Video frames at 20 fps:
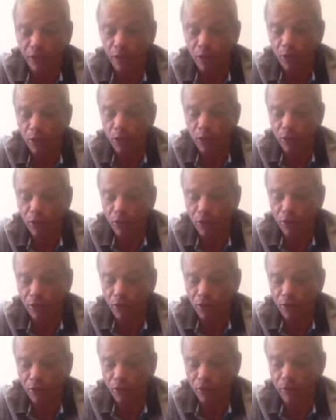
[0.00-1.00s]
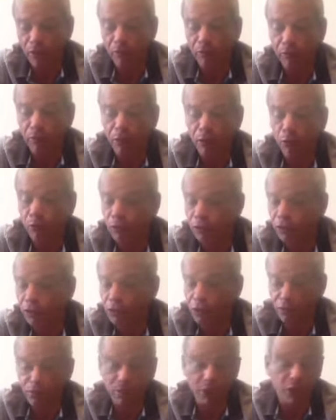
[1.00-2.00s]
was
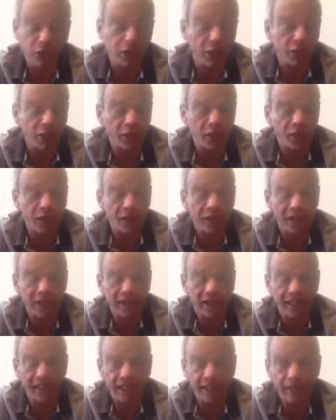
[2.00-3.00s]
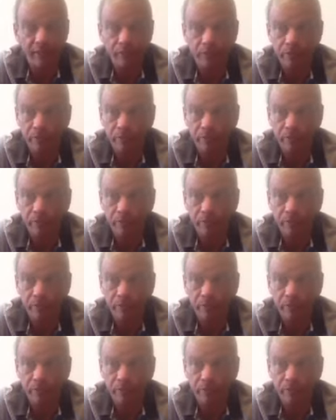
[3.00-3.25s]
Marlboro's, which I could see.